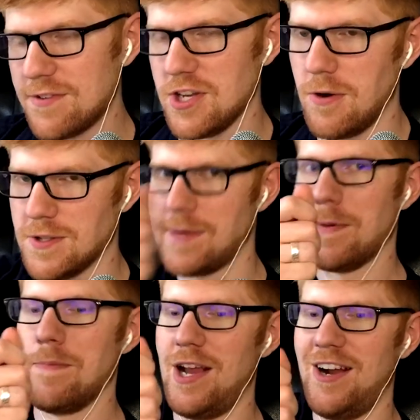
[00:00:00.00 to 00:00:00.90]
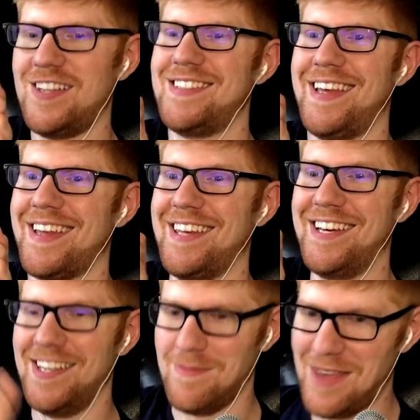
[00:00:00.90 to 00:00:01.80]
She holds up a mirror and she's like,
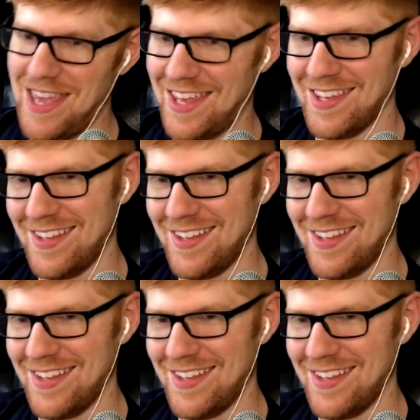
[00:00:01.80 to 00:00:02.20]
good me.